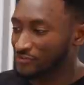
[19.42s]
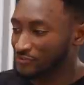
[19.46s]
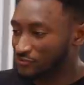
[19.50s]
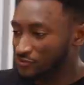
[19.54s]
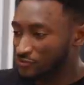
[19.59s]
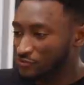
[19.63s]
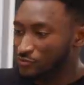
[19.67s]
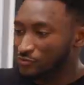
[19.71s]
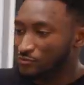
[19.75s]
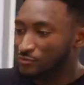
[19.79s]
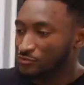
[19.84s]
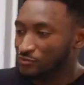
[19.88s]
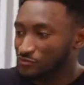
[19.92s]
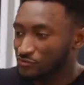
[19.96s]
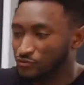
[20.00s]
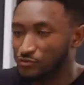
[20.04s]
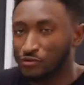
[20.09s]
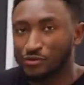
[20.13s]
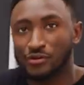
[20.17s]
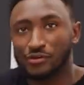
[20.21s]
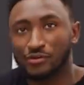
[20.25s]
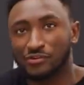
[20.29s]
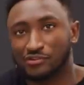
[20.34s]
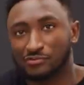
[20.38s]
this new
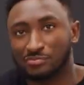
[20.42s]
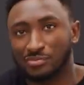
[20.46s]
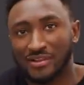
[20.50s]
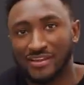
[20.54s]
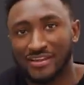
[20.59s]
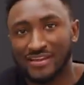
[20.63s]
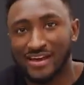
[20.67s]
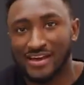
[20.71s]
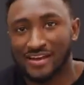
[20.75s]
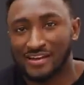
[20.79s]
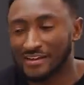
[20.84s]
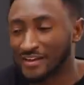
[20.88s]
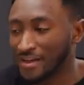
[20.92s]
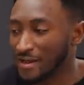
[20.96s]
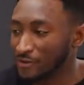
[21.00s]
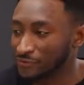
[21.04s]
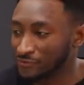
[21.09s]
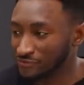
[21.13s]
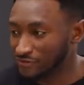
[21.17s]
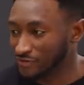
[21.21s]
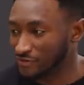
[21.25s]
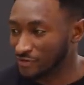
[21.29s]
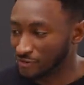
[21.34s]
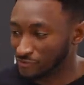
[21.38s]
Studio Display got
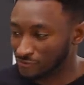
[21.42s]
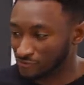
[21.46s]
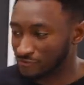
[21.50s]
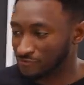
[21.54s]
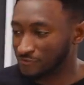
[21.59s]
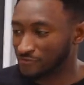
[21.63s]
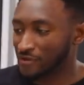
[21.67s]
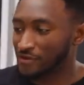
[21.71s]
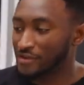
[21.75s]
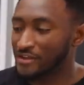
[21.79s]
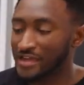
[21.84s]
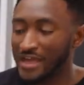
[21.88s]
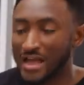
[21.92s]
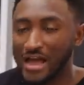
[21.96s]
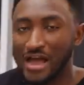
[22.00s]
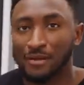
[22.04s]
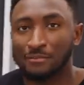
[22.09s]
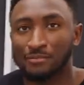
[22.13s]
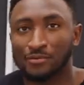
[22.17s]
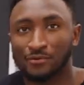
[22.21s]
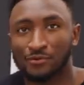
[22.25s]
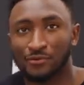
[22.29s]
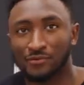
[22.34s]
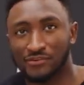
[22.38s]
announced, it's a very
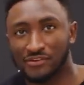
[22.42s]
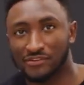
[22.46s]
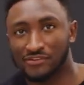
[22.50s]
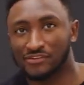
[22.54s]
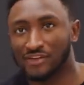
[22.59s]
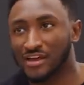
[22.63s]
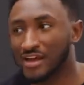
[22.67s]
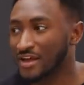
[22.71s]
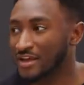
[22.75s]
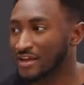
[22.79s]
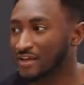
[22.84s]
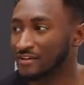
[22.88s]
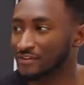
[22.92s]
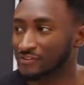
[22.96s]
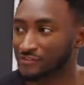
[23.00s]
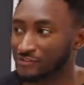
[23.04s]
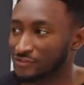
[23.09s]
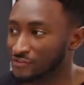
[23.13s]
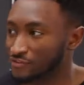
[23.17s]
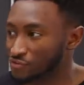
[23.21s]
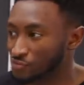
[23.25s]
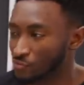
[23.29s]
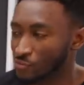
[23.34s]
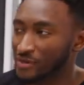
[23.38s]
Apple design. It's
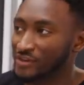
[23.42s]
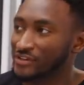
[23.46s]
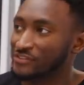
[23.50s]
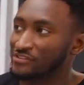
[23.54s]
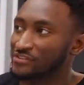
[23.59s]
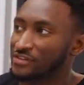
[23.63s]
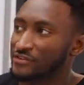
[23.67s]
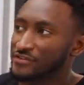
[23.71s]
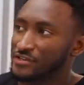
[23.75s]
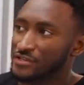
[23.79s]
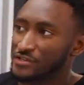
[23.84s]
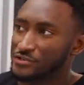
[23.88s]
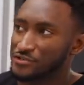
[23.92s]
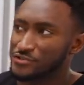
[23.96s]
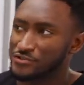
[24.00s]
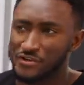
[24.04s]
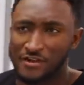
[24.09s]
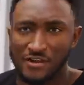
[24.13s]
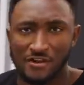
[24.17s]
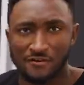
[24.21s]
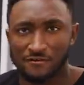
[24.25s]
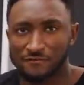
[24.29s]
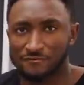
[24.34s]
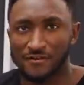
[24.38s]
a 27-inch
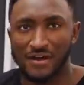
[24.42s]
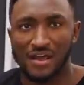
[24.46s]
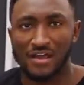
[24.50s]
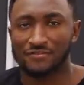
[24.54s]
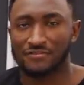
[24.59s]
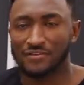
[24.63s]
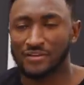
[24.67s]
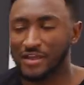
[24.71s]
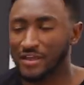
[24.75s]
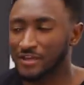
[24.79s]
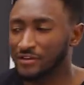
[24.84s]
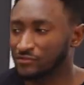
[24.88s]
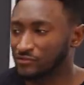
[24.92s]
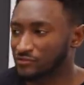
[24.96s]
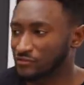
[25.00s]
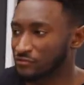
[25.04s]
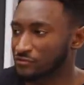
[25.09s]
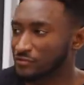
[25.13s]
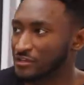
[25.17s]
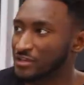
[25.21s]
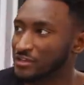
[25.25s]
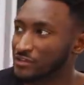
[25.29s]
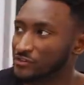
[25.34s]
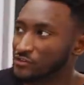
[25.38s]
5K
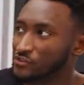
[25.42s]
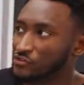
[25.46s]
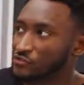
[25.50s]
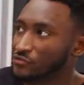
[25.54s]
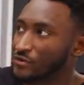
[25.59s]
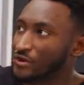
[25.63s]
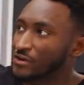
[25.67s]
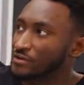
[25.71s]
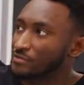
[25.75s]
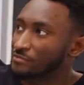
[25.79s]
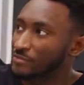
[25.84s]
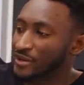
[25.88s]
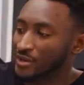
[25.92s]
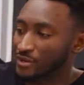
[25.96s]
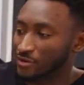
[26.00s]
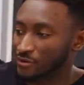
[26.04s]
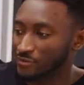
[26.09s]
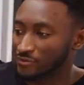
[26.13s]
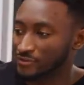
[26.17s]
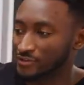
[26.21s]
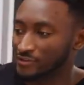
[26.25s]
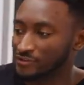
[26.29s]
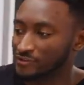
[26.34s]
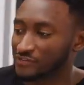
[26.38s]
screen surrounded by
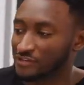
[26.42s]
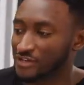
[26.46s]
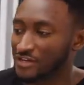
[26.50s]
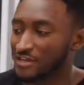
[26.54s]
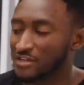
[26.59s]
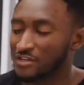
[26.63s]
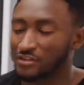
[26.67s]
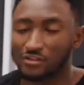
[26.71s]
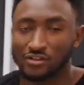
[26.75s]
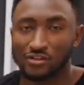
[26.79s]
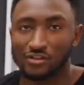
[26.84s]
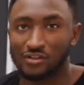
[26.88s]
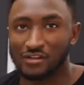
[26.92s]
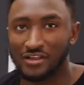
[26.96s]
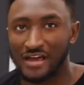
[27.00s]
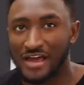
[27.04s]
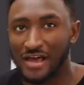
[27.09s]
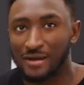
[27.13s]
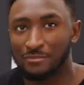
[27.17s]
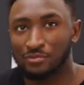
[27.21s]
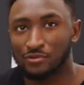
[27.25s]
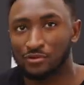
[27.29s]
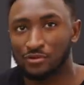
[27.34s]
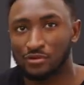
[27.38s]
all these little
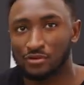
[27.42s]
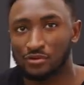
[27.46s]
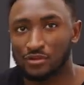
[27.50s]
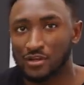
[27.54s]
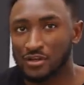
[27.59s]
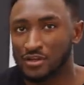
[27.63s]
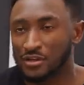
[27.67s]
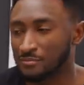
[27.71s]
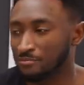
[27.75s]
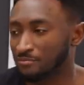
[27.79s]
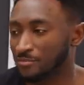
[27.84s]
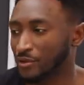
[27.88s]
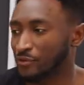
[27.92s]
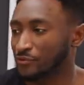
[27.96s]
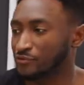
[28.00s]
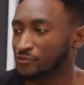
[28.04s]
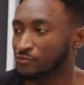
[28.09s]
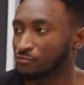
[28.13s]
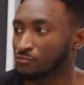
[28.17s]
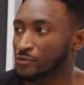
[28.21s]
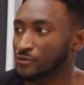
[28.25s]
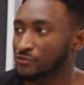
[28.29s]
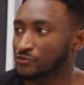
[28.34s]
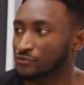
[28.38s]
Apple bells
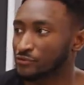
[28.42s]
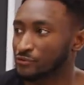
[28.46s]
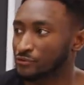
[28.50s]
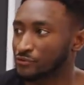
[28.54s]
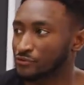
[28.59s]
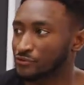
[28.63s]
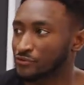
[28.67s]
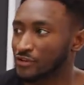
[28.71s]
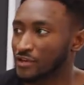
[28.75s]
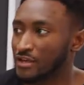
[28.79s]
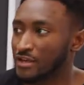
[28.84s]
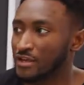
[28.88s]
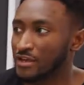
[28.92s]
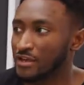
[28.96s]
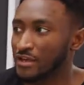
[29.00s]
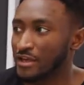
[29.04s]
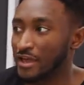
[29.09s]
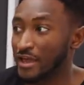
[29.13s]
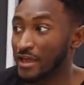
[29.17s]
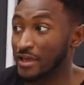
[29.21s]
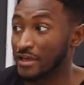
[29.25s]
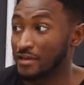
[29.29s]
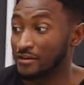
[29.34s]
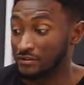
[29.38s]
and whistles.
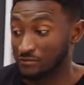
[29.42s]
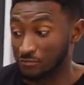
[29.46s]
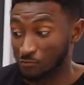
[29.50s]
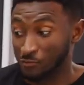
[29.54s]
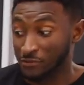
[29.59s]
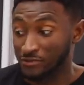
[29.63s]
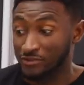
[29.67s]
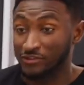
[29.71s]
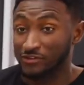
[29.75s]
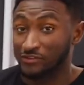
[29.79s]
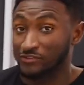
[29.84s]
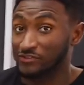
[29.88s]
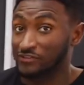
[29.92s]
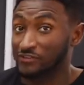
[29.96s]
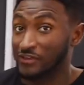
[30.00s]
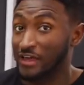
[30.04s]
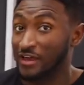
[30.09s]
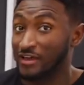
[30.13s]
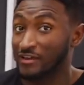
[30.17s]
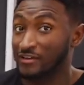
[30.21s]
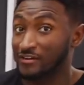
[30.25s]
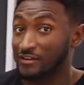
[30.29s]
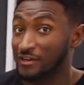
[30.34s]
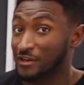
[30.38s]
And with the
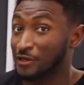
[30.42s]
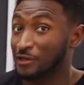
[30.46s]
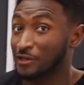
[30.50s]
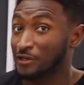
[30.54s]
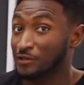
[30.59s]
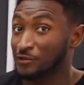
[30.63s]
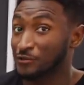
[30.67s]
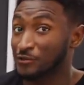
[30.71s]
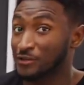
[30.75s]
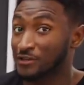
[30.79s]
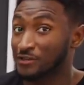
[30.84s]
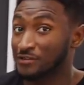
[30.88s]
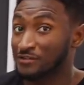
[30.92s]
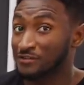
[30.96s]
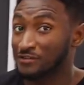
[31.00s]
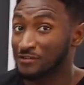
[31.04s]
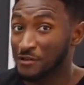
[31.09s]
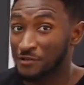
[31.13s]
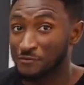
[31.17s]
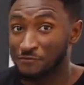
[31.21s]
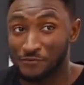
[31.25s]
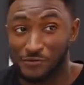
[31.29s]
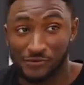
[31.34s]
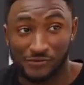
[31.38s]
stand included
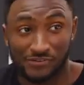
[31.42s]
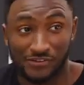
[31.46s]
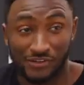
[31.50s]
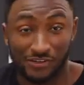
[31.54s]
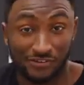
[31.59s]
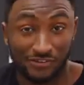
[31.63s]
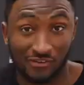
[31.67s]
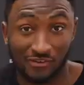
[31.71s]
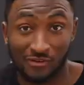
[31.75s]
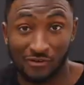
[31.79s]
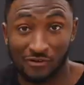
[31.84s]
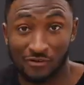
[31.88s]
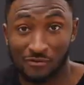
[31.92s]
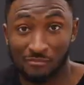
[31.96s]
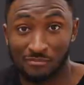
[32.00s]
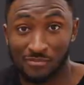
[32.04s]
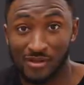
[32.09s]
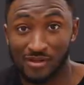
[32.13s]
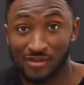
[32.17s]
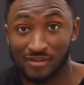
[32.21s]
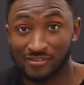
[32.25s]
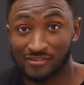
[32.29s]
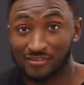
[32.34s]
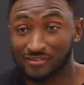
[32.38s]
for
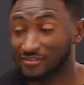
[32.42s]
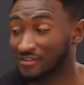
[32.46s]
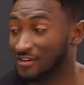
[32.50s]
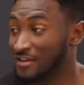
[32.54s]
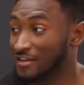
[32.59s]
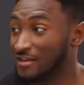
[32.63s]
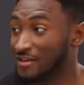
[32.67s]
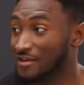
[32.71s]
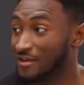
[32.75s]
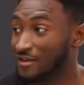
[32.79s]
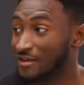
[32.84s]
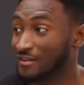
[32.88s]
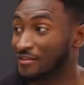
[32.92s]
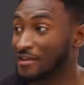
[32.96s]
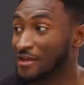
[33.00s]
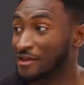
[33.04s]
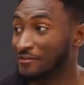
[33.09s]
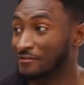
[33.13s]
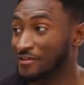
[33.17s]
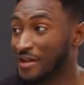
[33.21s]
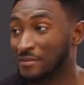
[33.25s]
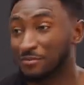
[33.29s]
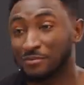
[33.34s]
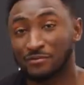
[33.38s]
$1,600, a lot
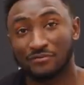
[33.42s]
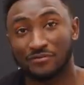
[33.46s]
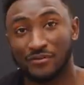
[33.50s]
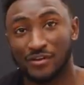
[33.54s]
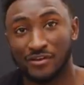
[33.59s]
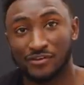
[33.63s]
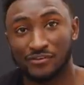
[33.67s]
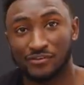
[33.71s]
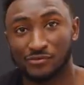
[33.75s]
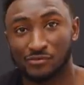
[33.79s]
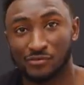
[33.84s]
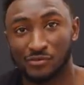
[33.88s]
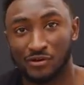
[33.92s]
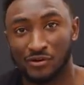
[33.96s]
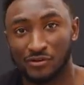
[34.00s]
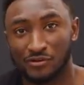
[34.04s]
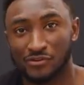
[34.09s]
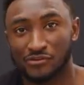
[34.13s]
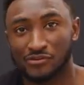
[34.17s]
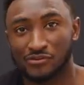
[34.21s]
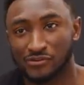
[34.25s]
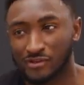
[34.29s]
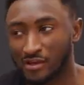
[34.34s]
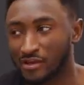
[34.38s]
of Apple fans were
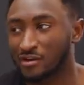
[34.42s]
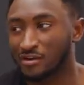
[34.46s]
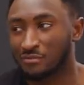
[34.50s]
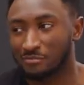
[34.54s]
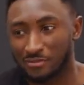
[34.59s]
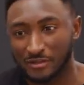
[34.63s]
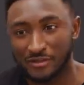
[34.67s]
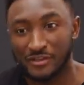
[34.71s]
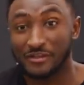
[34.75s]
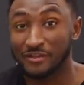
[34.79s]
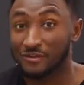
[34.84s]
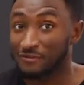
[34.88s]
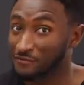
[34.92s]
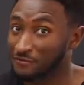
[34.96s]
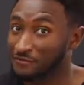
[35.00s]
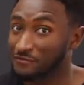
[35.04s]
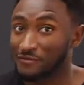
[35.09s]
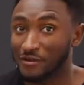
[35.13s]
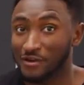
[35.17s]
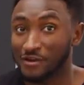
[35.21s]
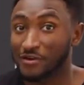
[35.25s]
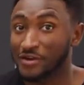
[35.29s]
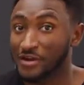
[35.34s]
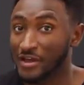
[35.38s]
understandably
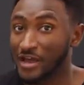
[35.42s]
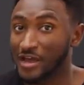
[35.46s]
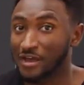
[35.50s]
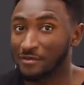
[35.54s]
very